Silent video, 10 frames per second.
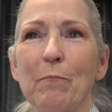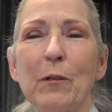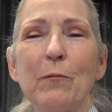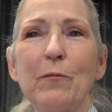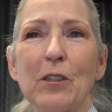
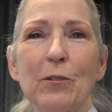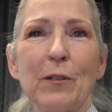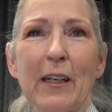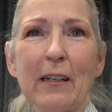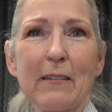Moved
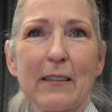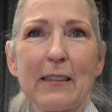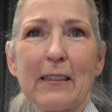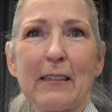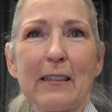to
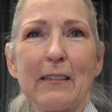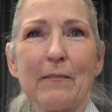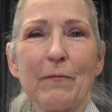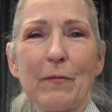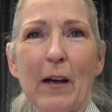England in the